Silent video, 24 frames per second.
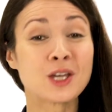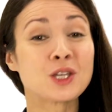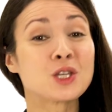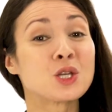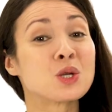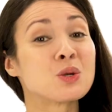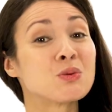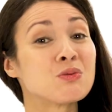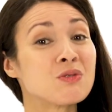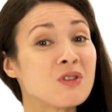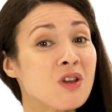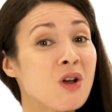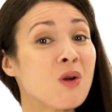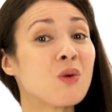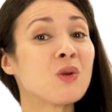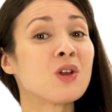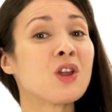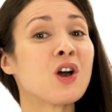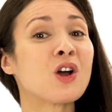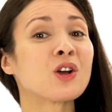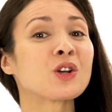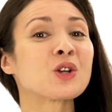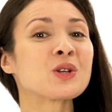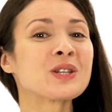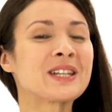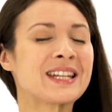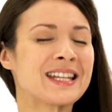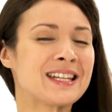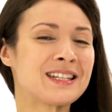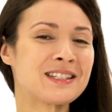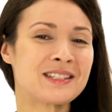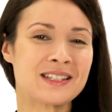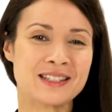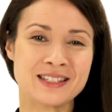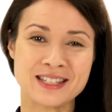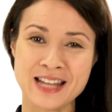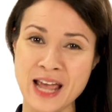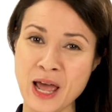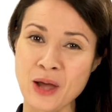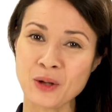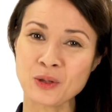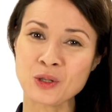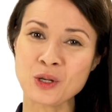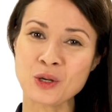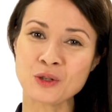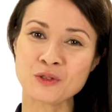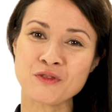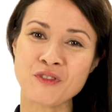you no longer need to
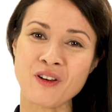download